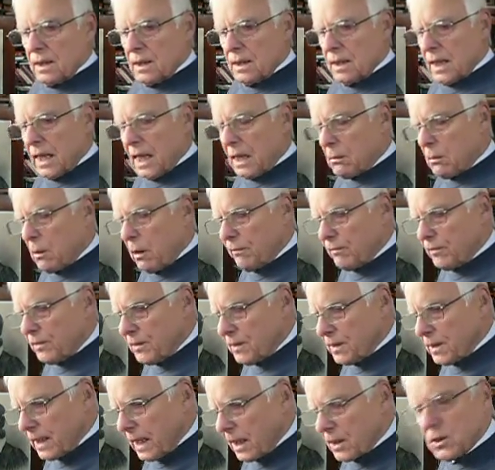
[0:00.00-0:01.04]
uh, how
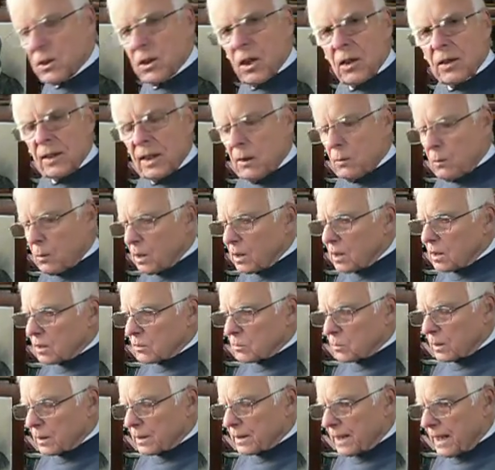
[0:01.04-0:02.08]
often the ungodly
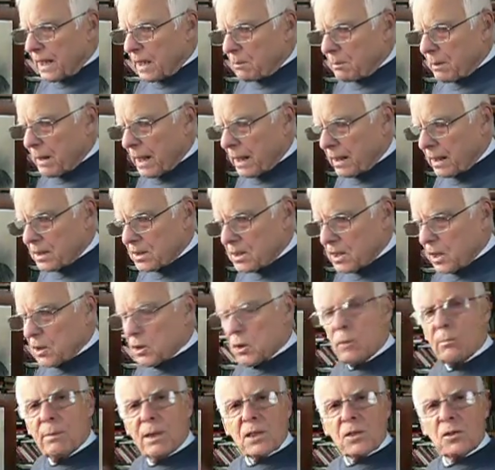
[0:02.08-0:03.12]
world will kick back and say,
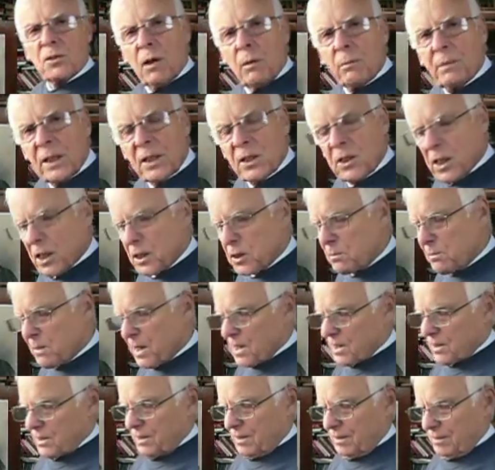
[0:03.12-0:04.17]
You must not be
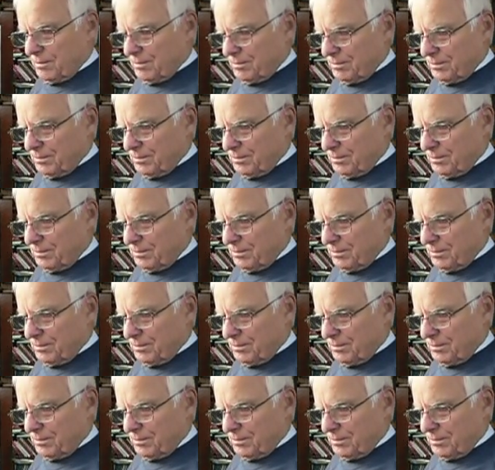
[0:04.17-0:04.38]
judgmental.